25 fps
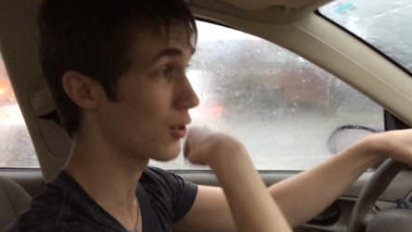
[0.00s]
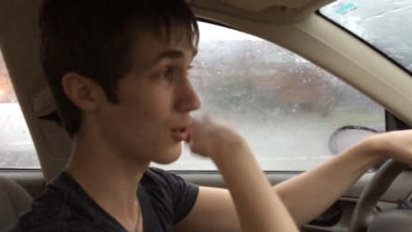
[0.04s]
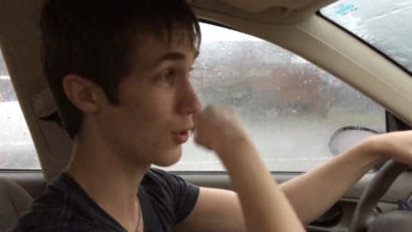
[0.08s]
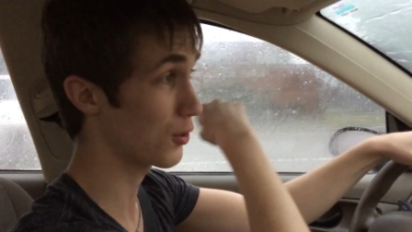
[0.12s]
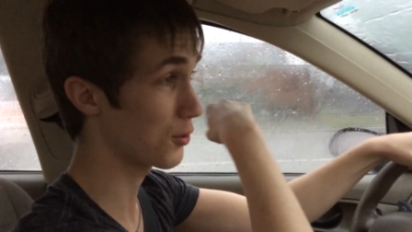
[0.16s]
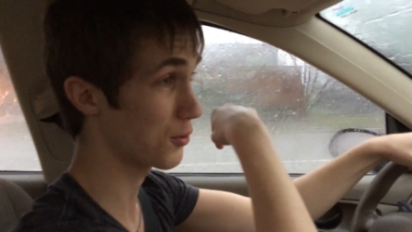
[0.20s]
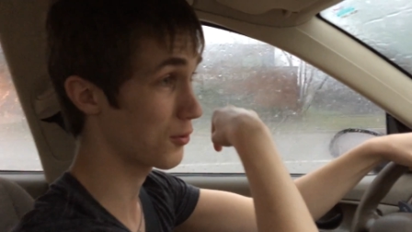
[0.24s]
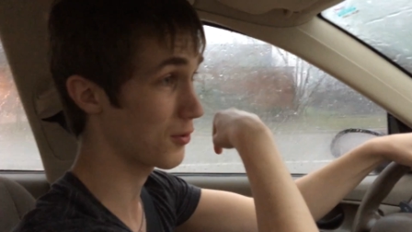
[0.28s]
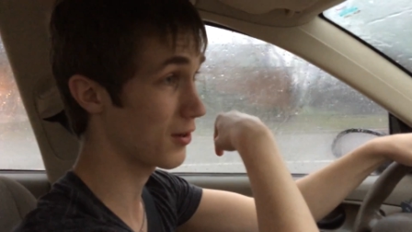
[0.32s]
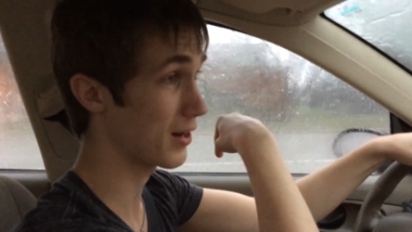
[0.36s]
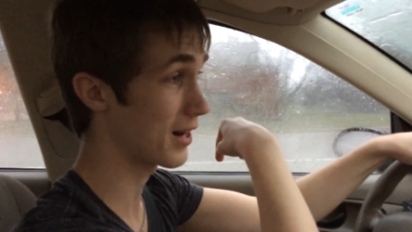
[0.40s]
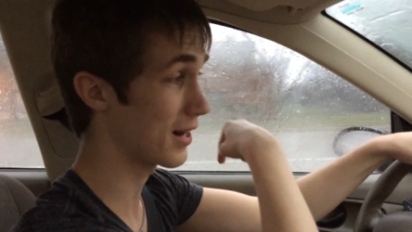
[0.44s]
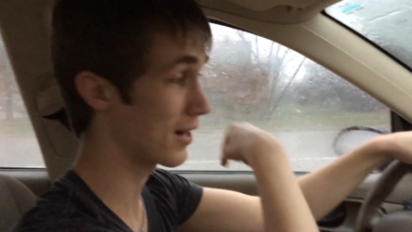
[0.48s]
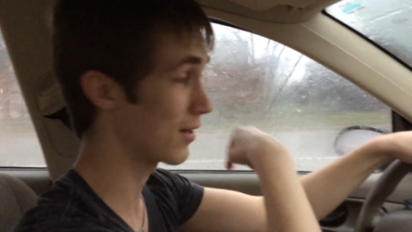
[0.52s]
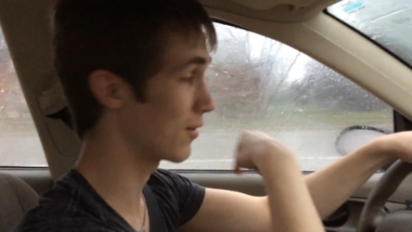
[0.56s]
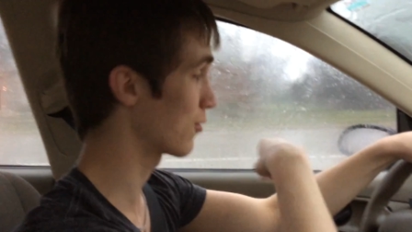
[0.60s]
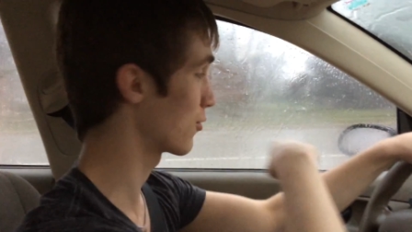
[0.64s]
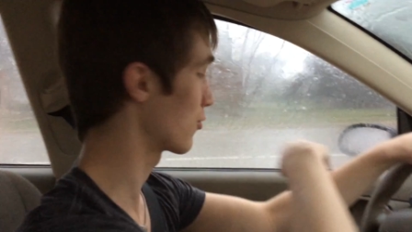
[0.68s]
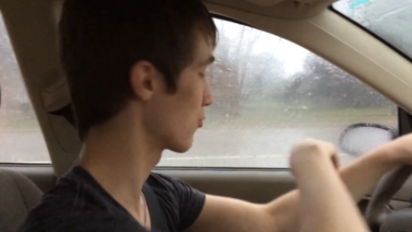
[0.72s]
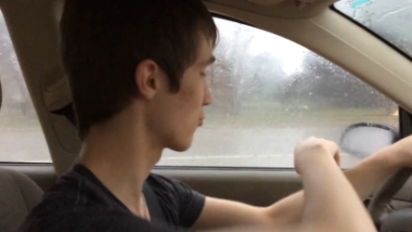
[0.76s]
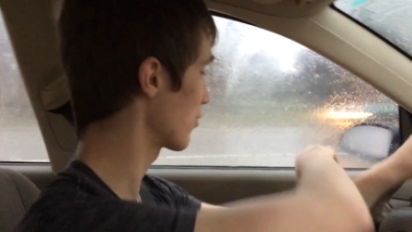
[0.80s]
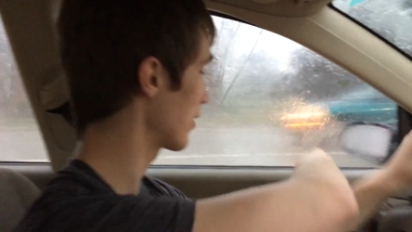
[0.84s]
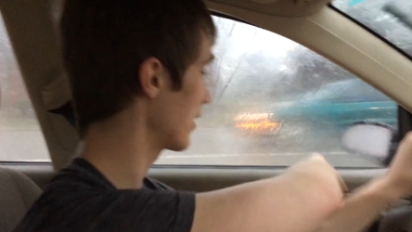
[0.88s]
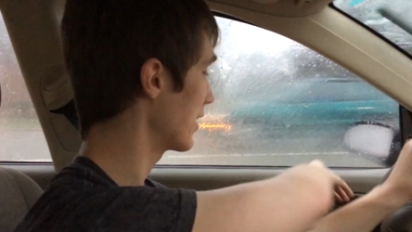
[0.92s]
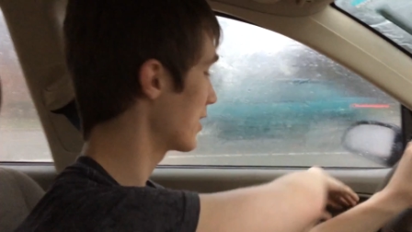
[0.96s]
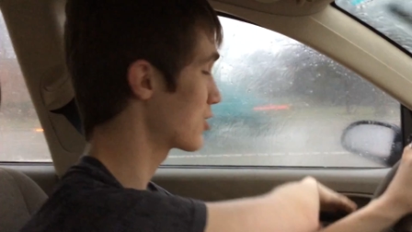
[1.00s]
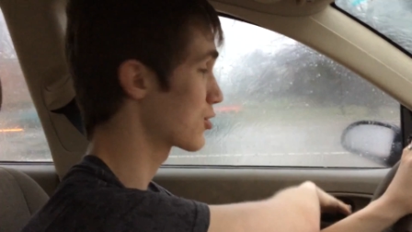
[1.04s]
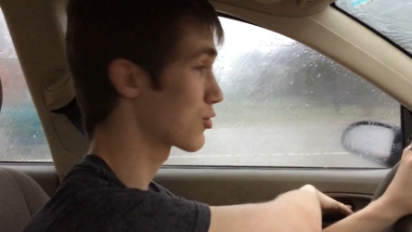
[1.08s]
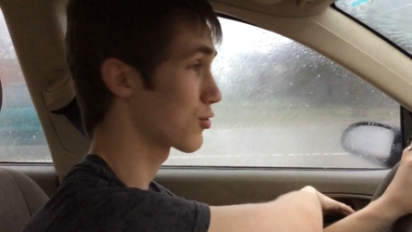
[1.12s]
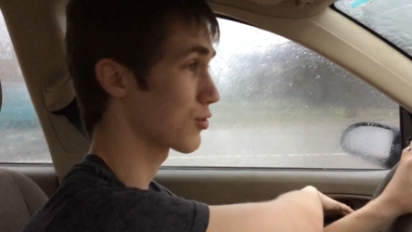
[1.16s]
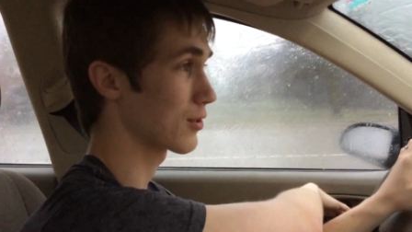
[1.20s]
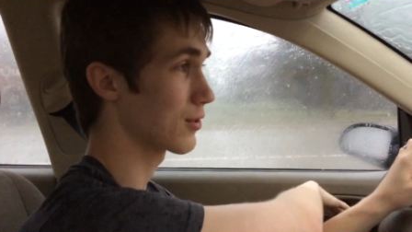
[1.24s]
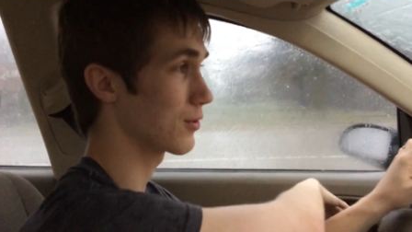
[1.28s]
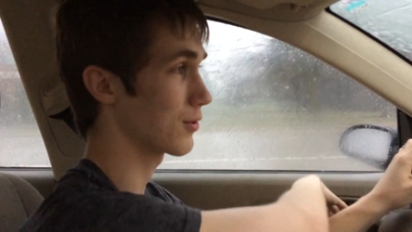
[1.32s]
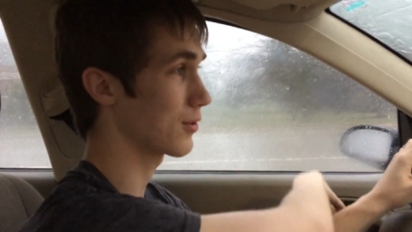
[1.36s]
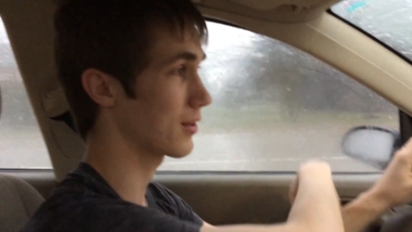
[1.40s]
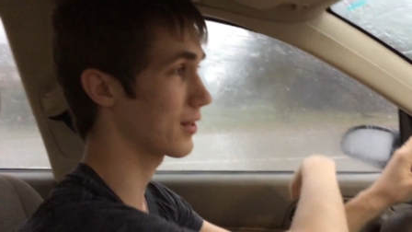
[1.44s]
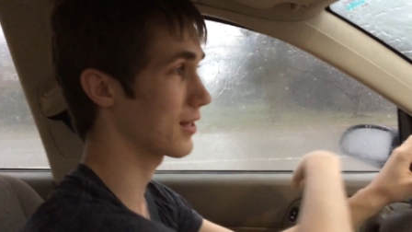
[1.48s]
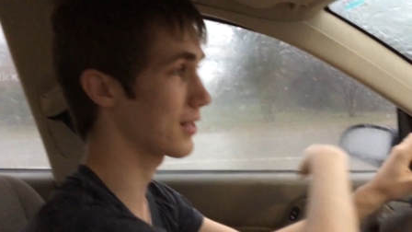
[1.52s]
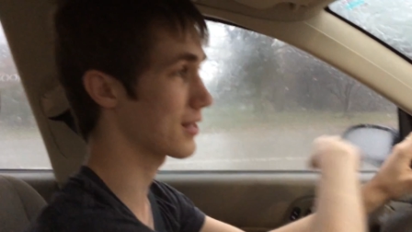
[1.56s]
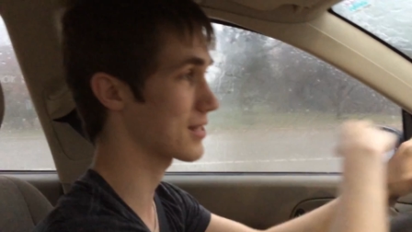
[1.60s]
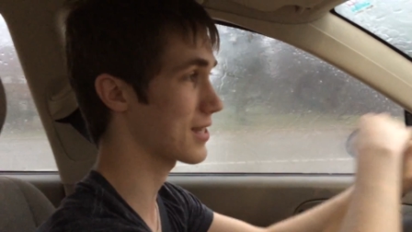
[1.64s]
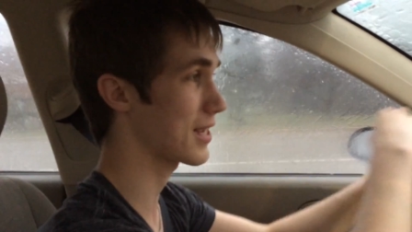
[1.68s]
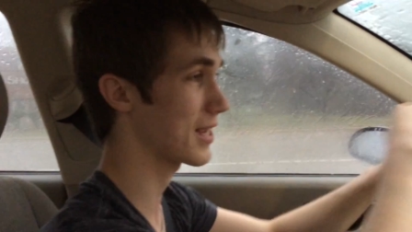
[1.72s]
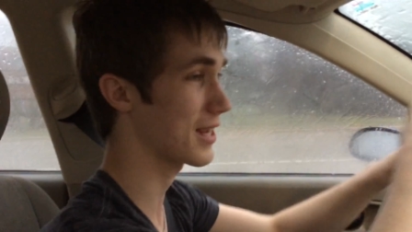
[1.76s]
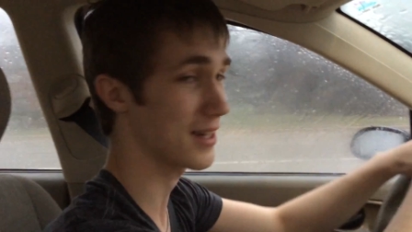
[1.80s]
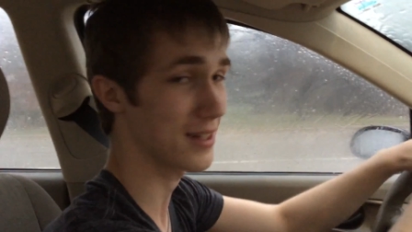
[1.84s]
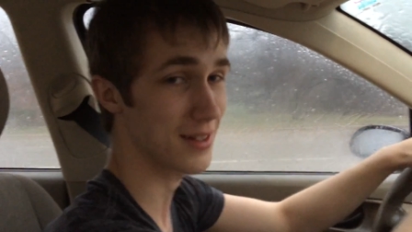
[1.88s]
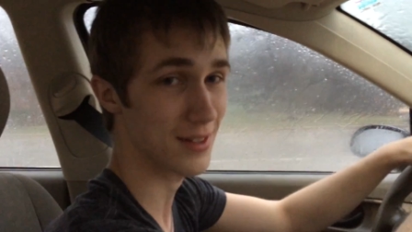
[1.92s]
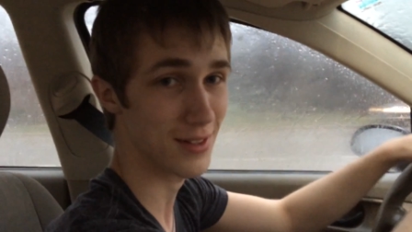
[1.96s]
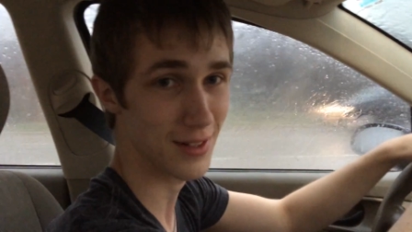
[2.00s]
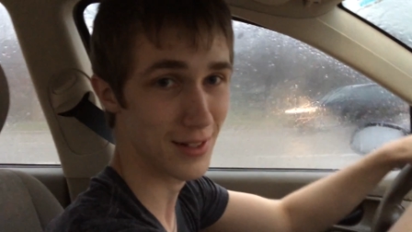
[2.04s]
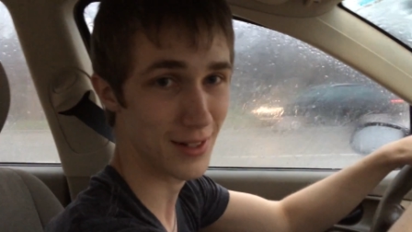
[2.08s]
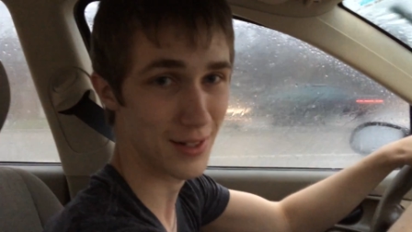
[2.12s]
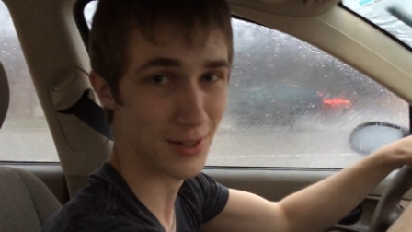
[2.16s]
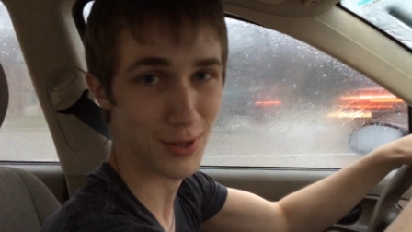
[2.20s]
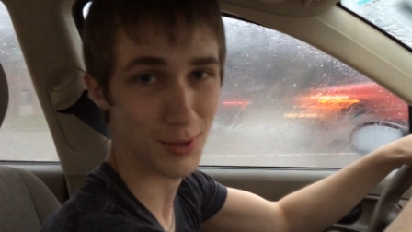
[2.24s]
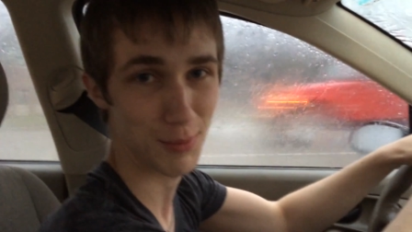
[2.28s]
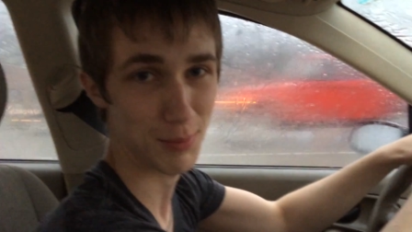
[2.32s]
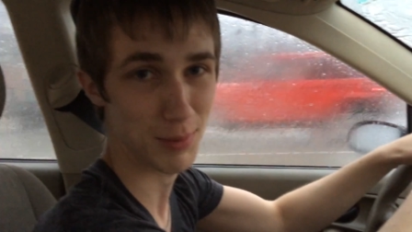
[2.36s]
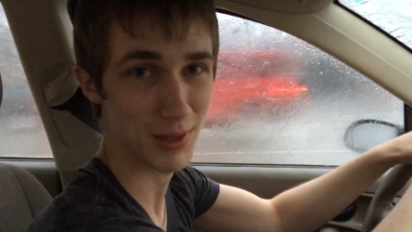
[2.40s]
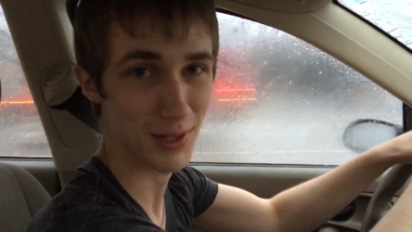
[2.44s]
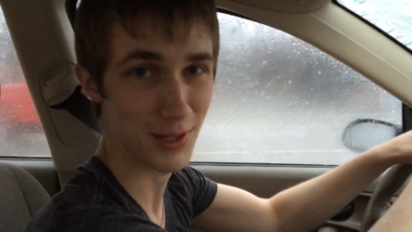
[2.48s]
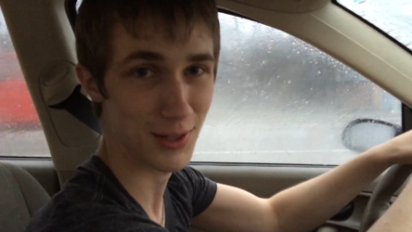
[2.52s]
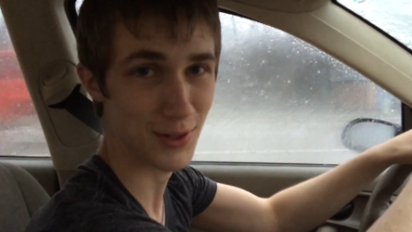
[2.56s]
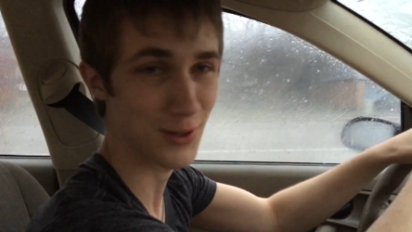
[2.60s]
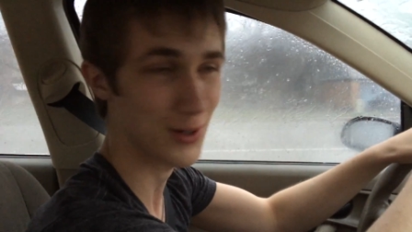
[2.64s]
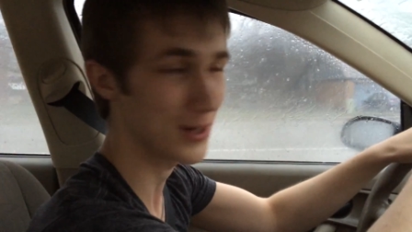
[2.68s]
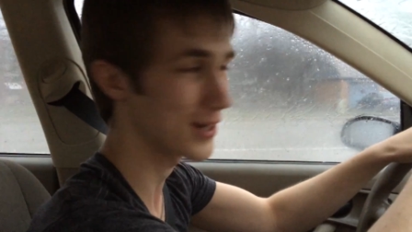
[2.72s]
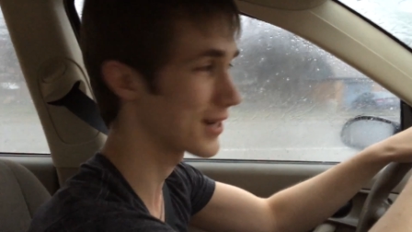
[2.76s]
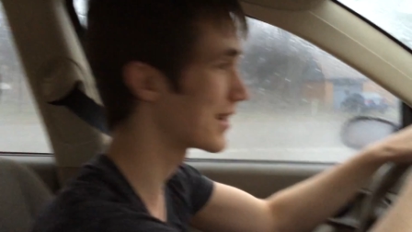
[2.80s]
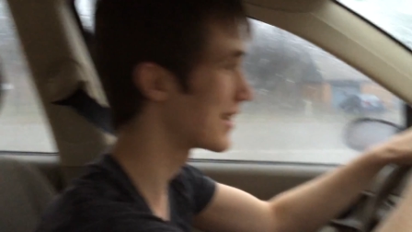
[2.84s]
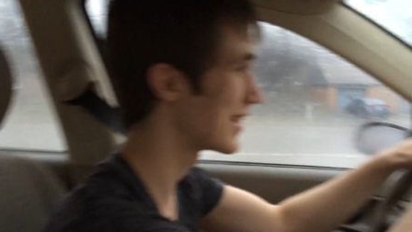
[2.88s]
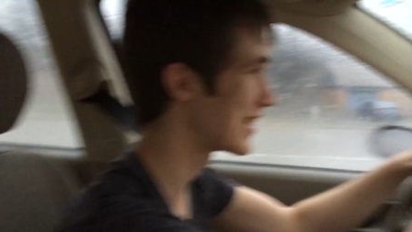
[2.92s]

go around, reach through to this handle, and open the door.